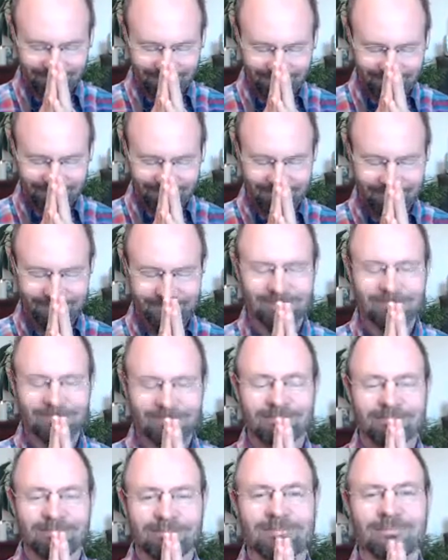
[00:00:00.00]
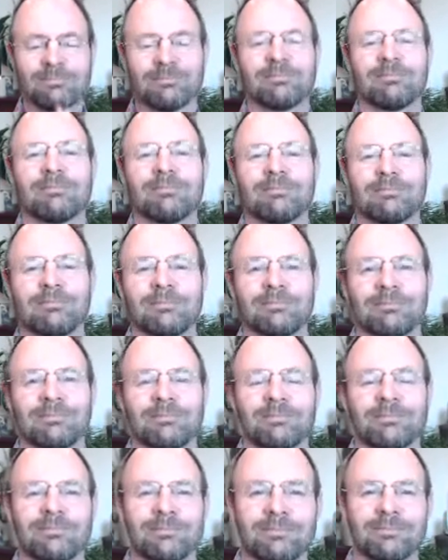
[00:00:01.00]

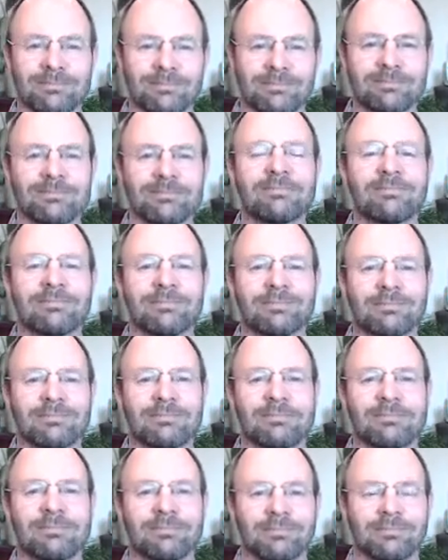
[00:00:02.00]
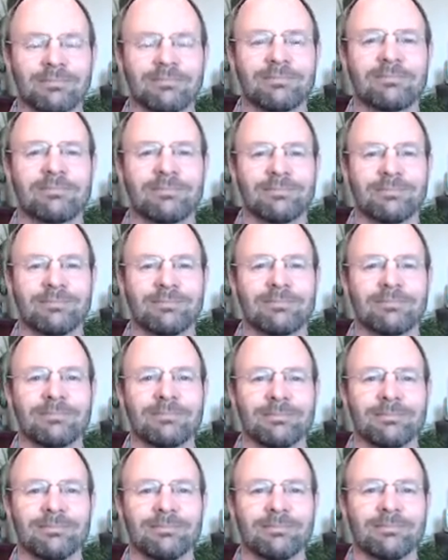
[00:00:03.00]

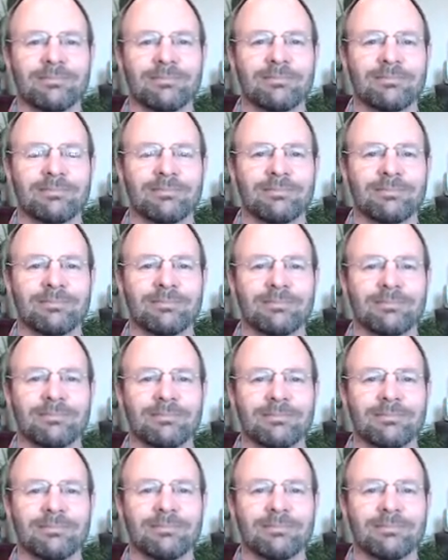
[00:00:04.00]
[no speech]